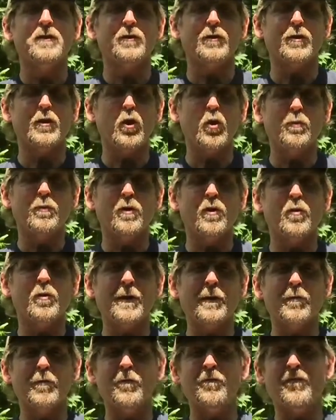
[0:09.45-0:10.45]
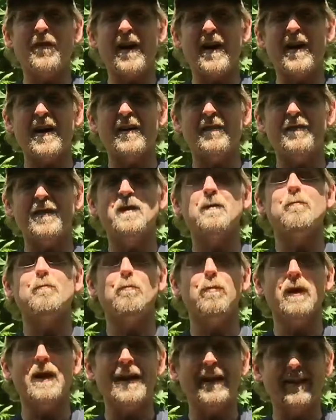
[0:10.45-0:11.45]
the GoPro Hero 5
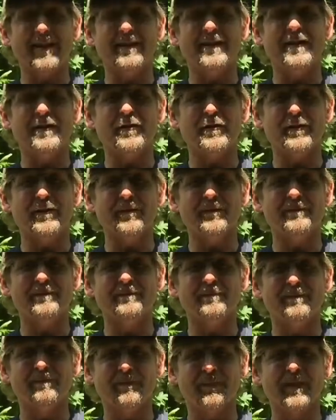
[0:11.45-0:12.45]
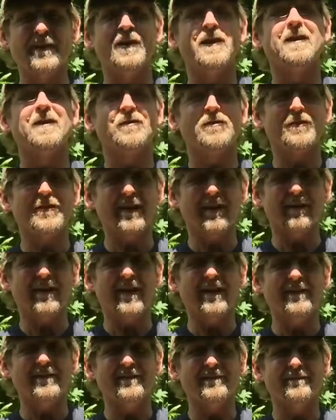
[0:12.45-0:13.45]
Black Edition. Stick
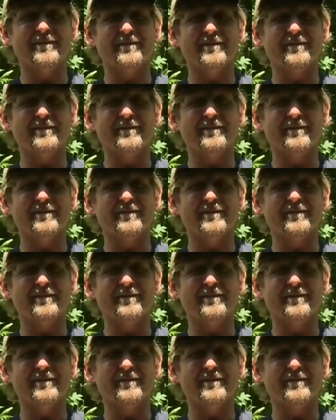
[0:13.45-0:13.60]
around.